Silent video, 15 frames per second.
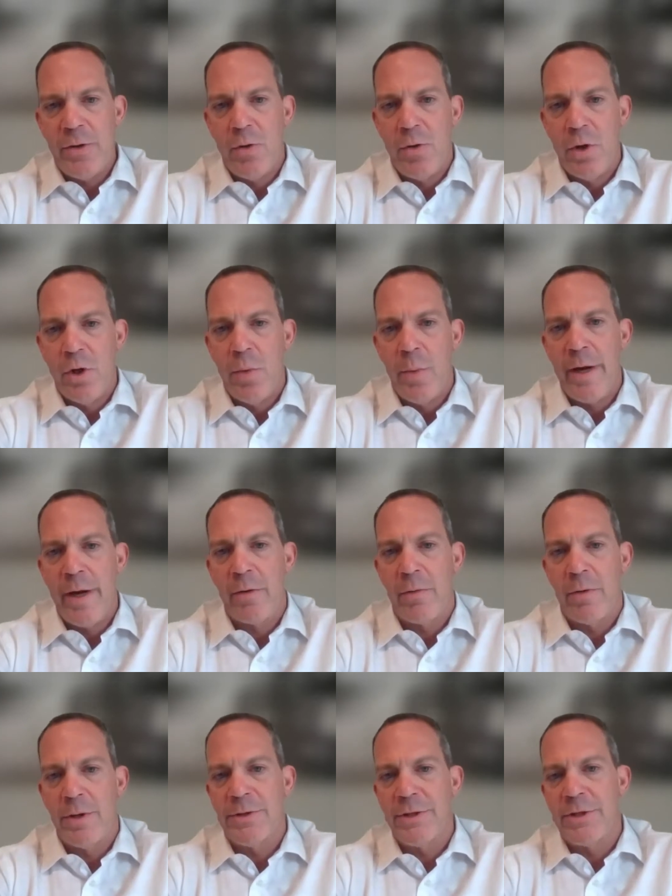all the way
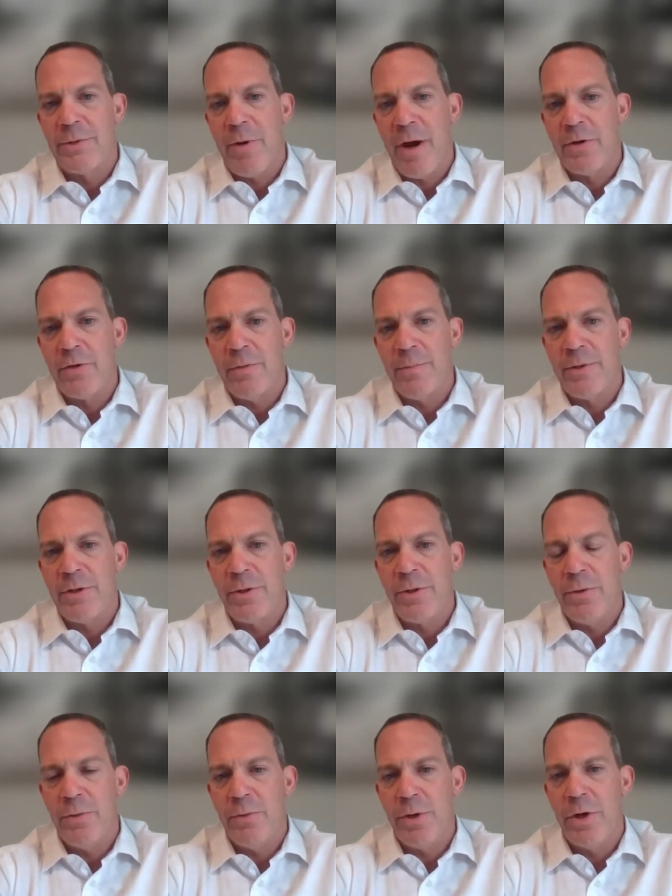across the spectrum
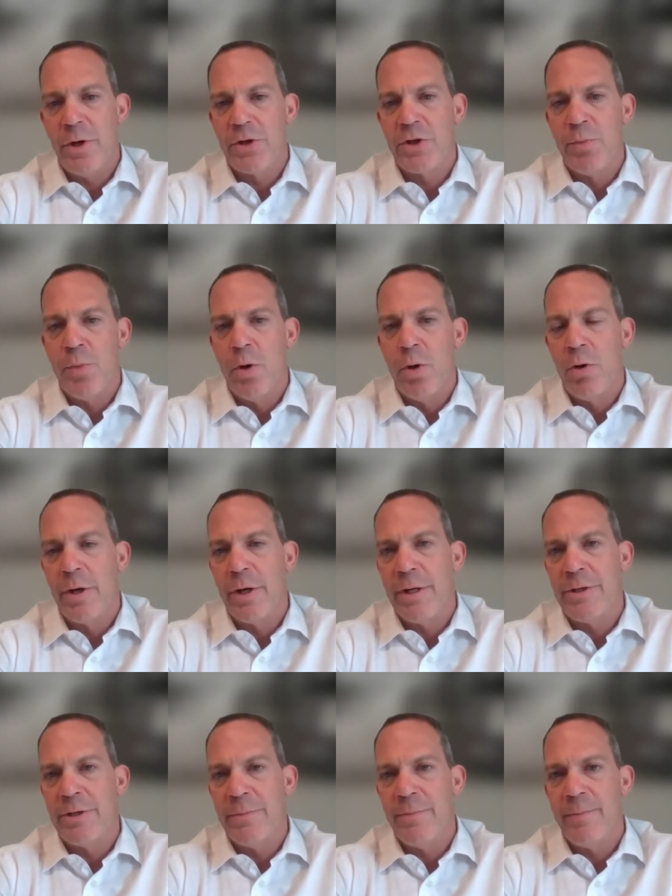to, small
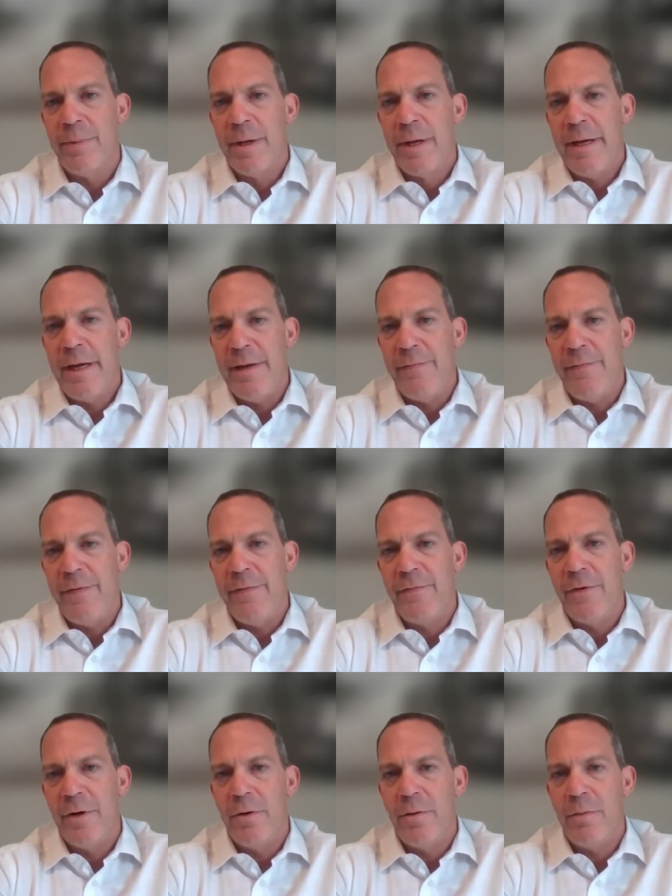organism in
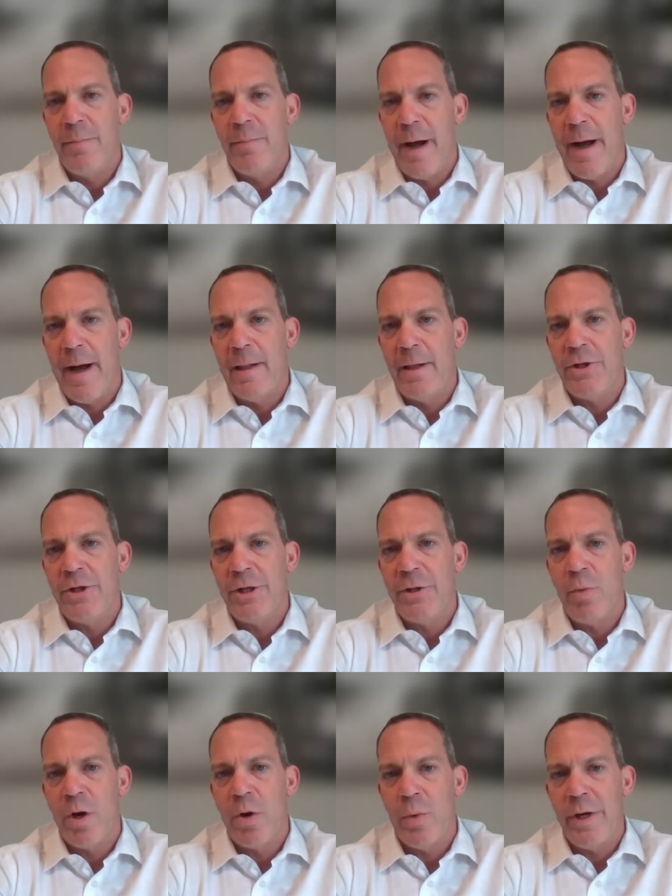vivo biology,
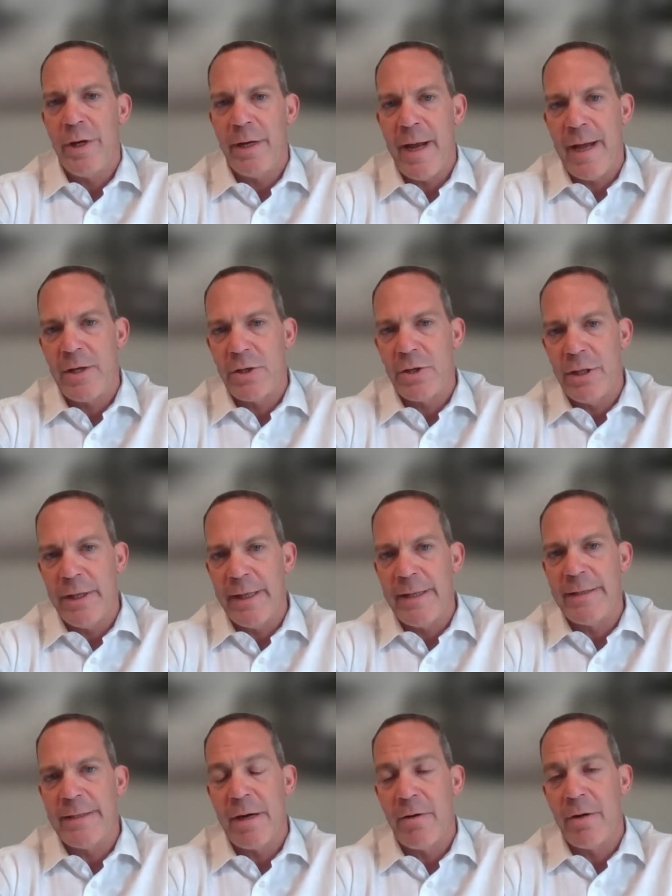where we can actually
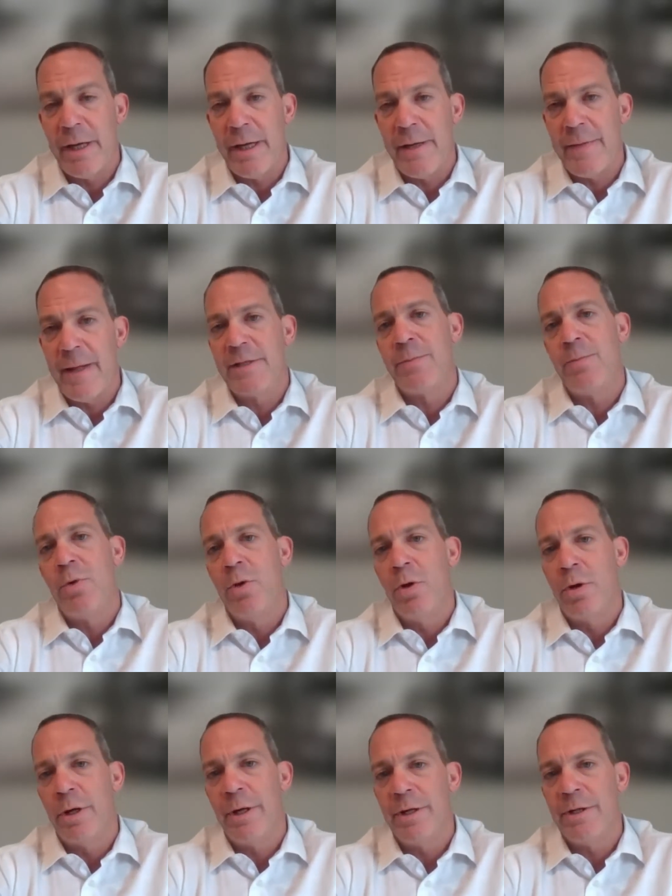interrogate that small
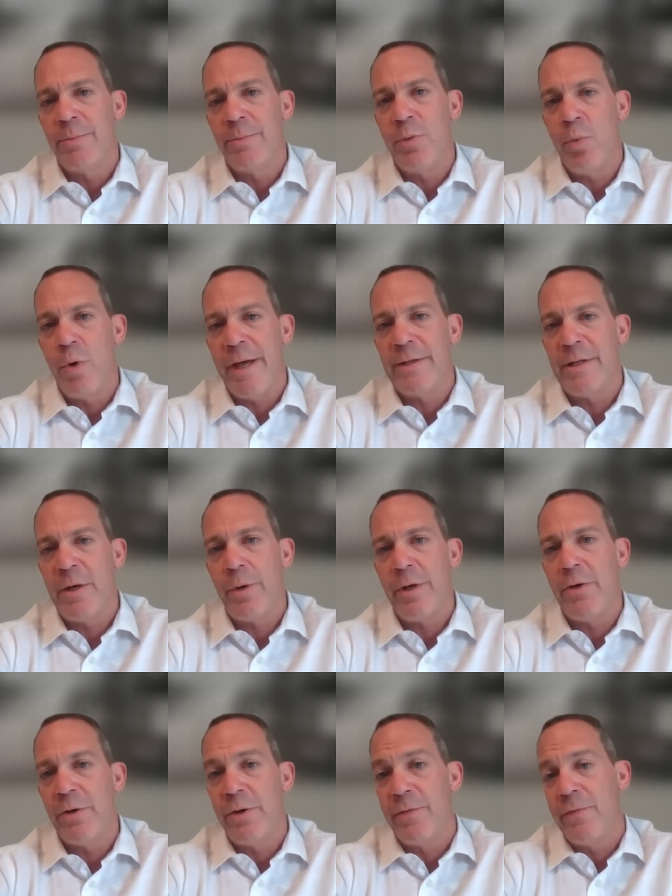organism in ways that we
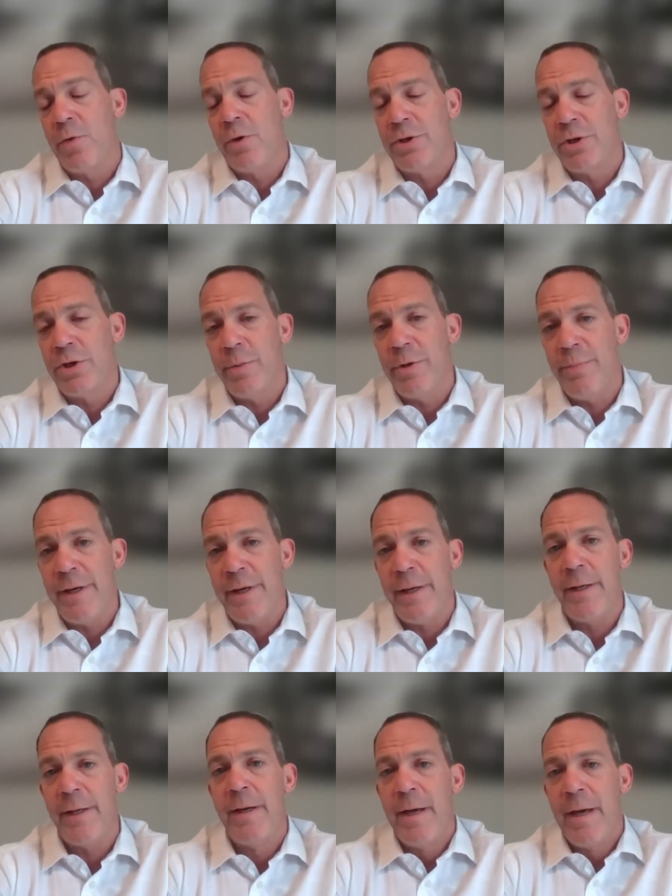couldn't, of course, a human
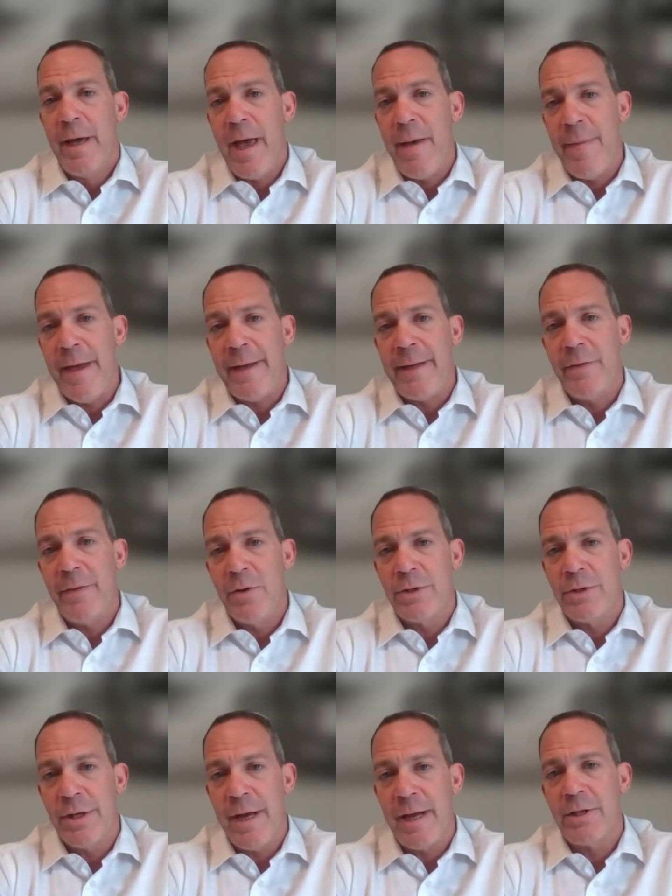being, and making those
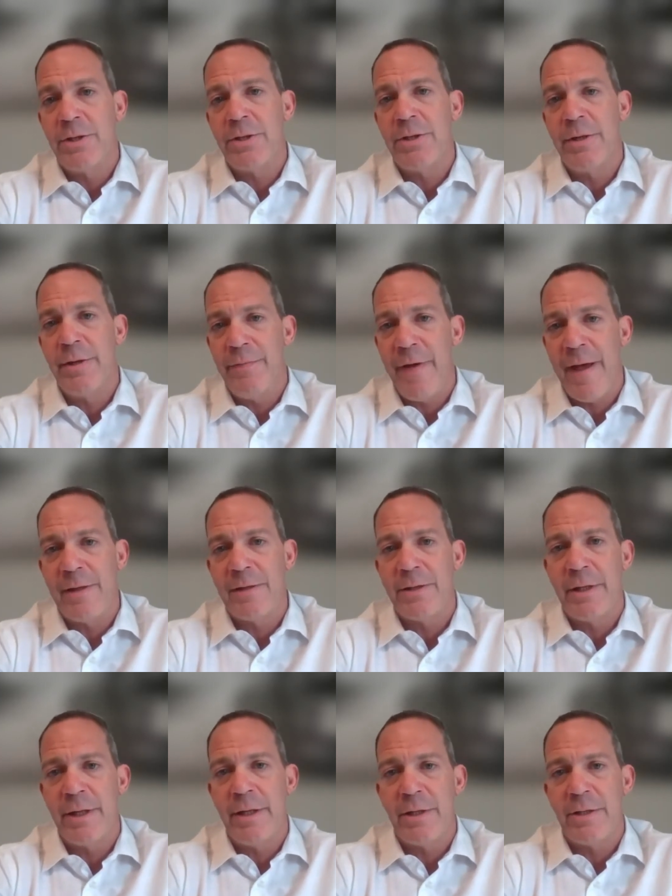connections and
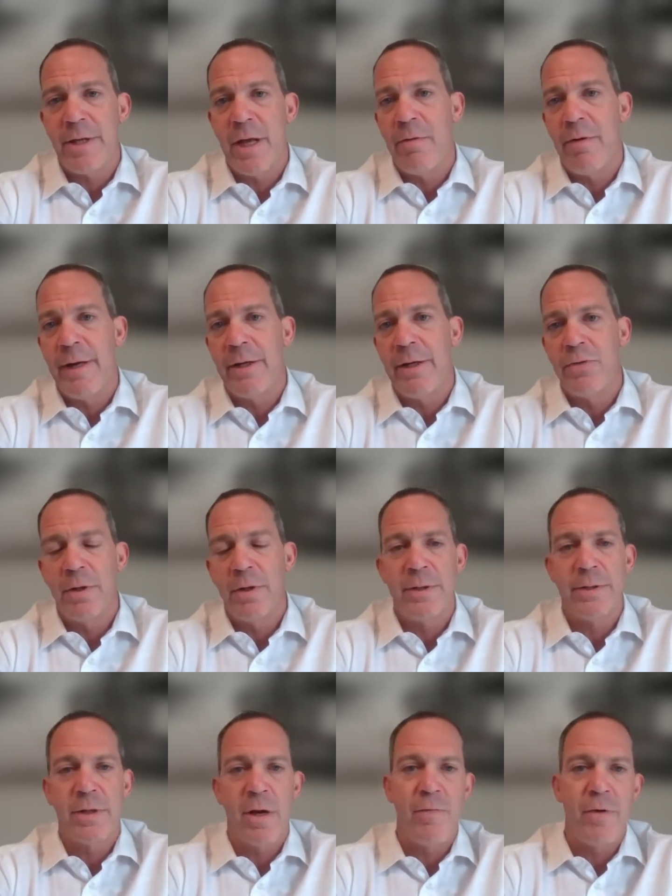advancing and accelerating drug
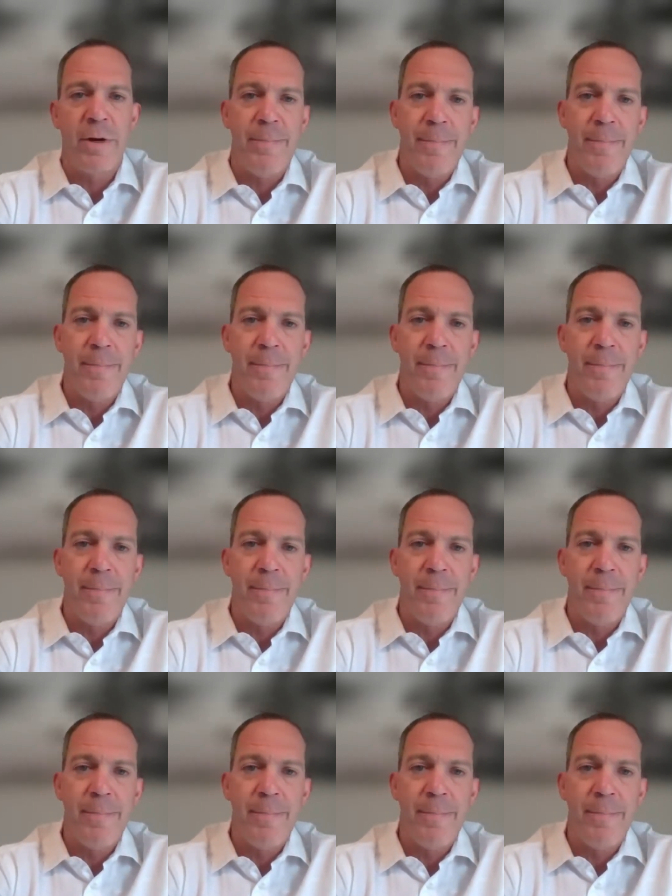discovery.